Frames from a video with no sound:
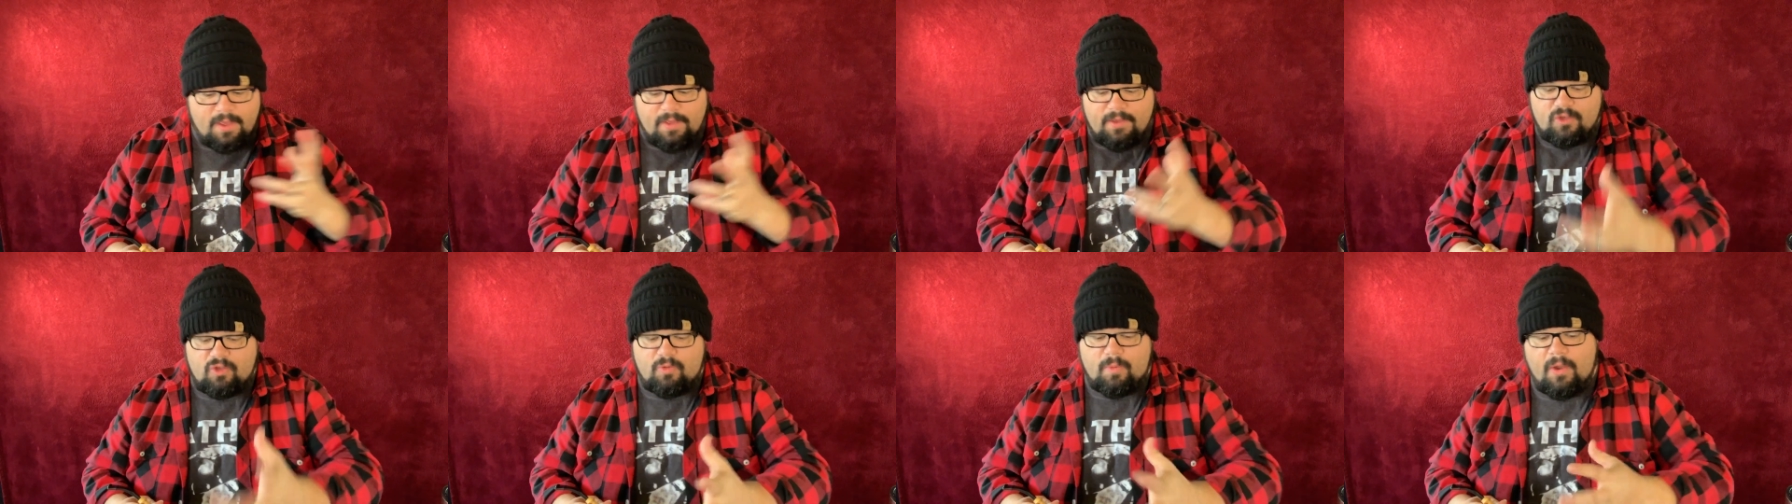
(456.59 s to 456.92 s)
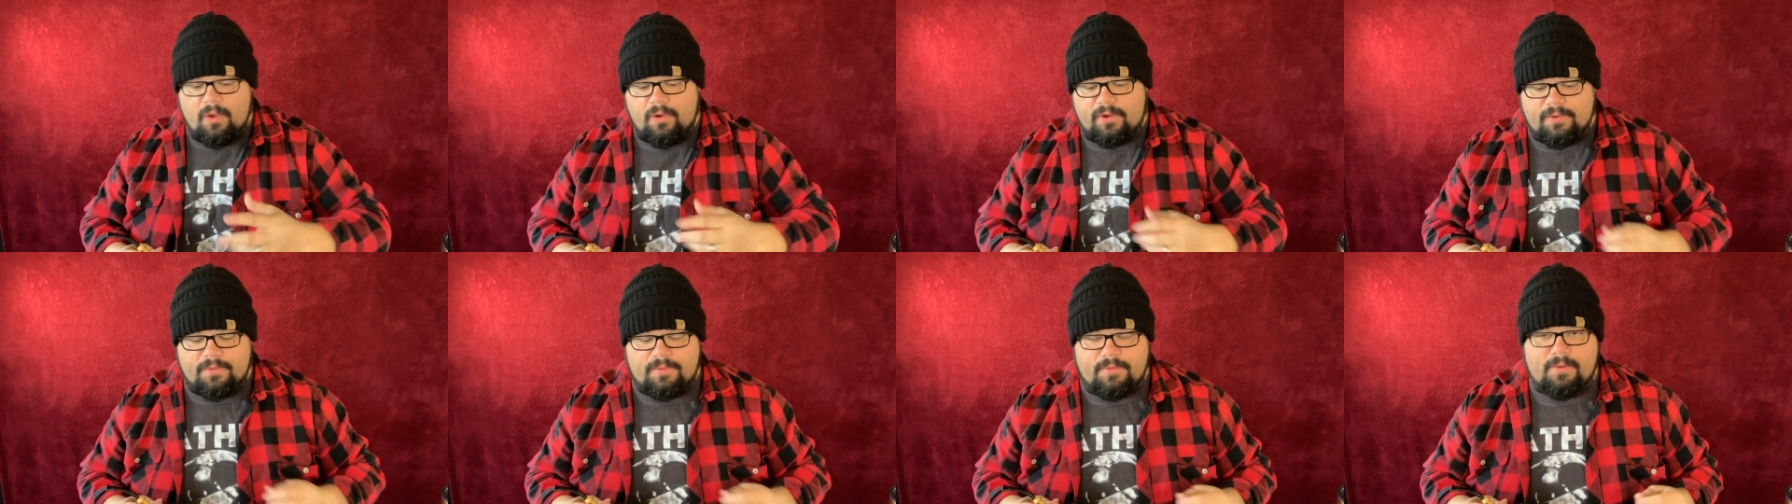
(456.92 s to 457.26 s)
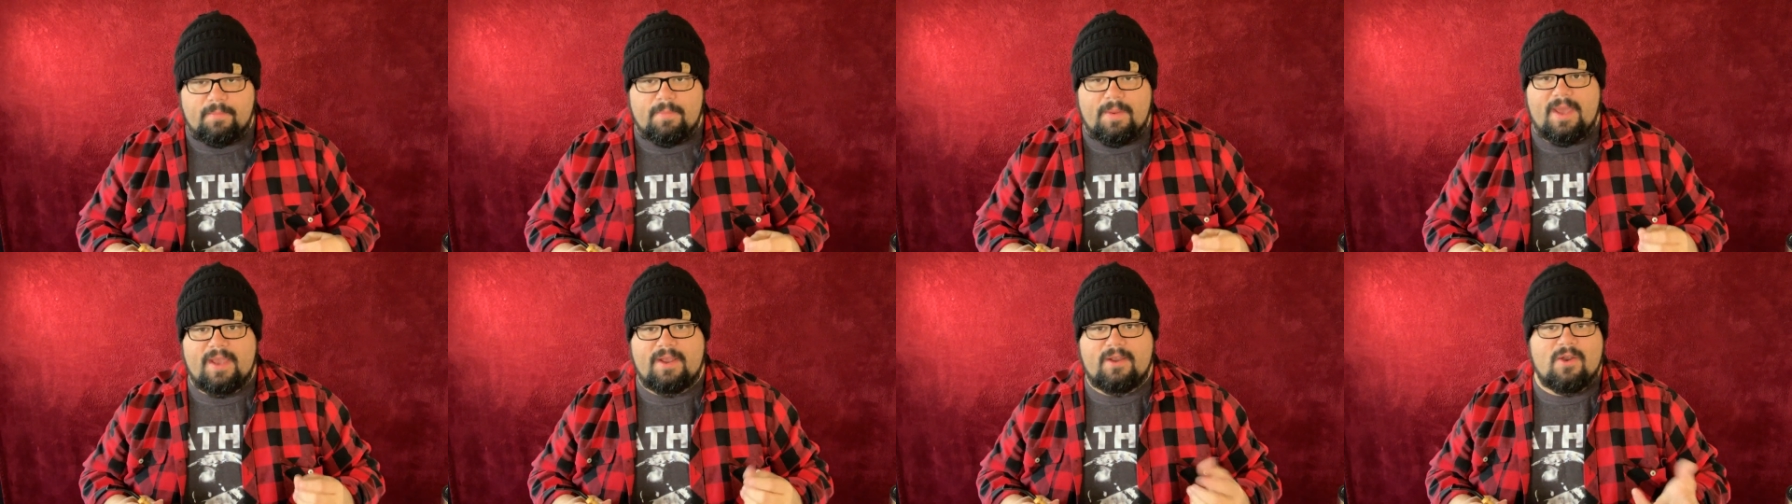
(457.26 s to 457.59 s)
smoke a
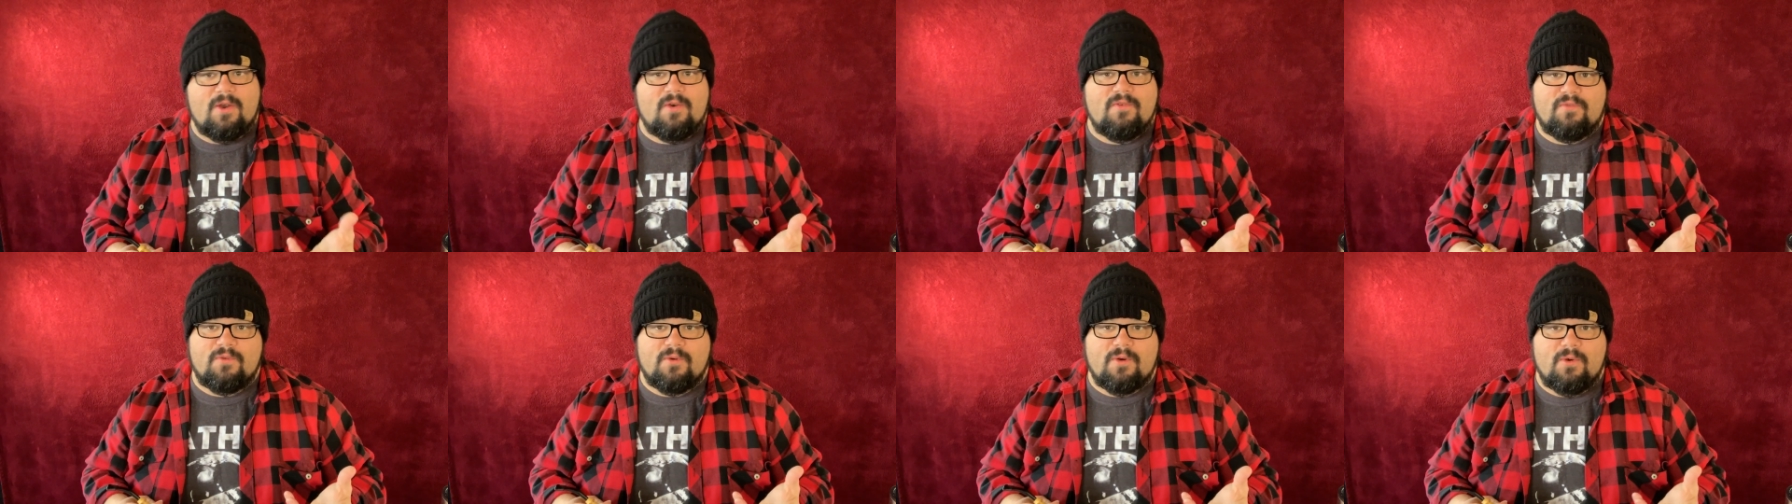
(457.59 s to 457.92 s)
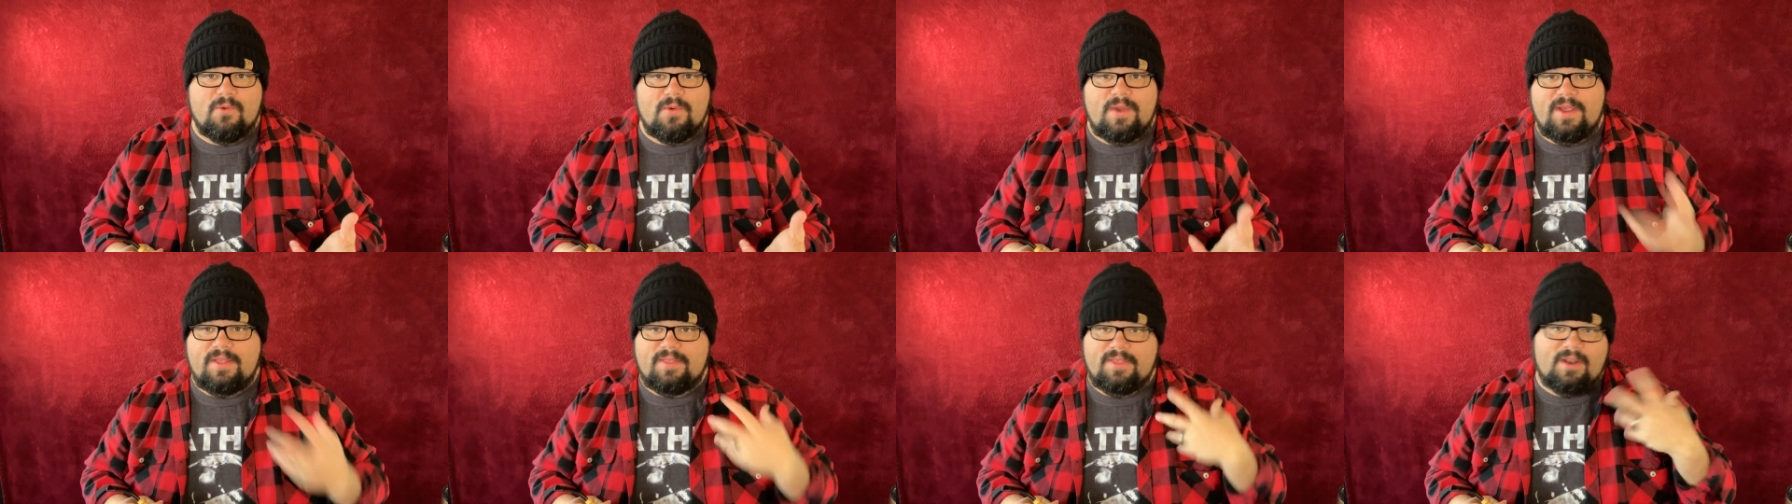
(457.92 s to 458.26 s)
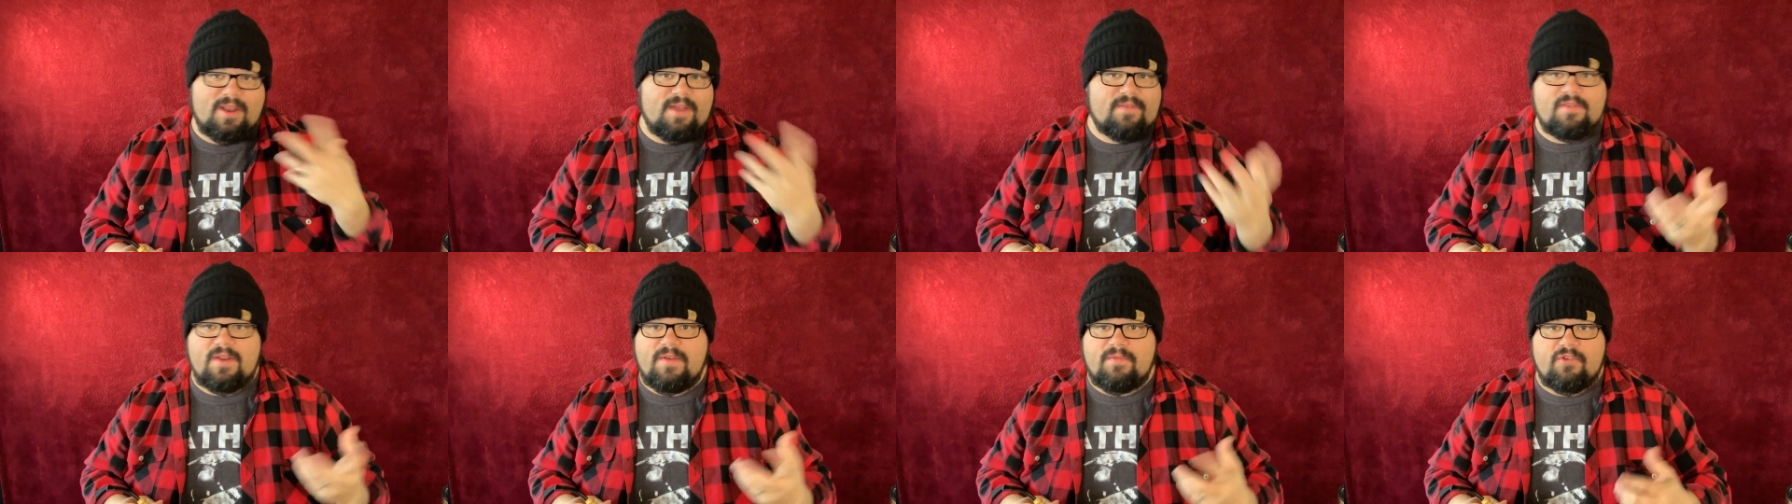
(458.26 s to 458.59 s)
tobacco for a week that
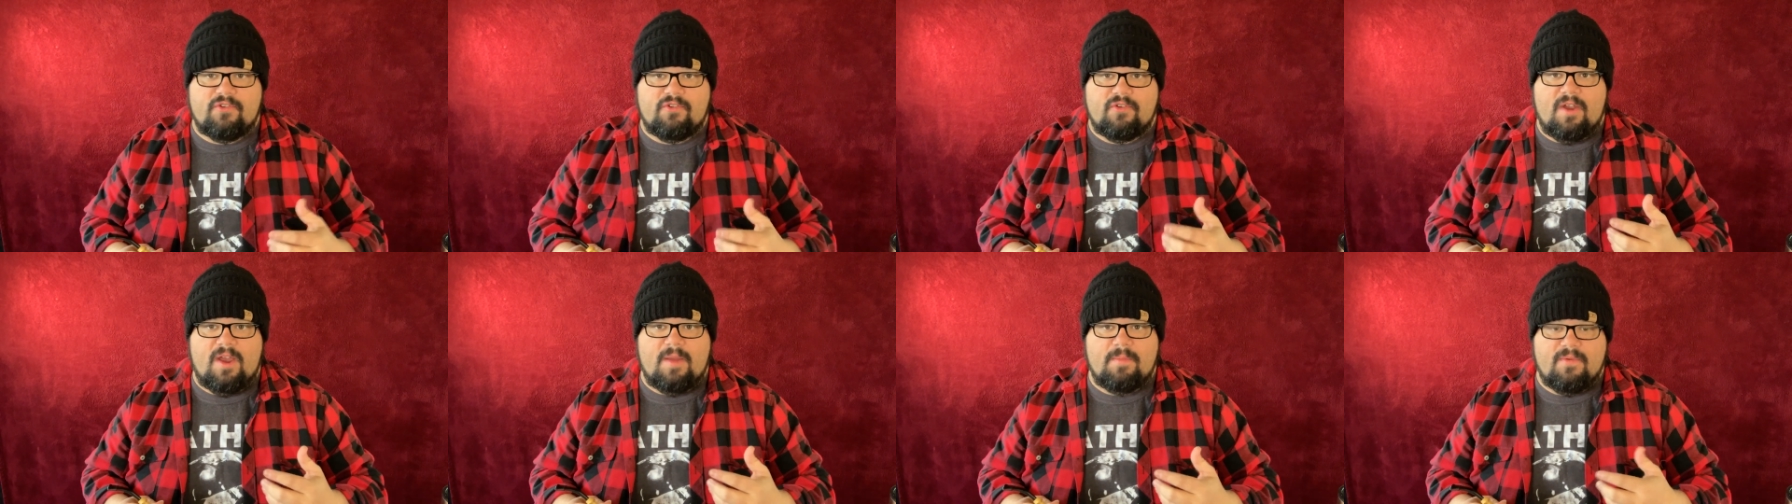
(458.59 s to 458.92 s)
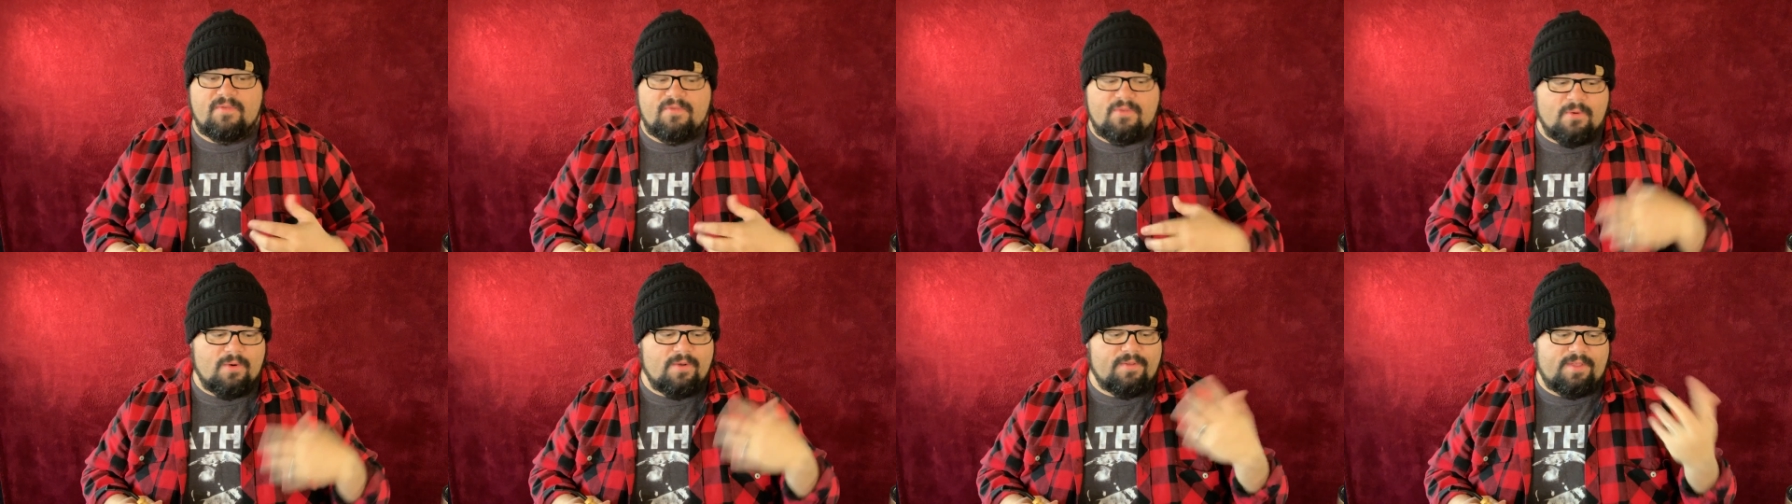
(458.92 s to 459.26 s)
I've never tried before,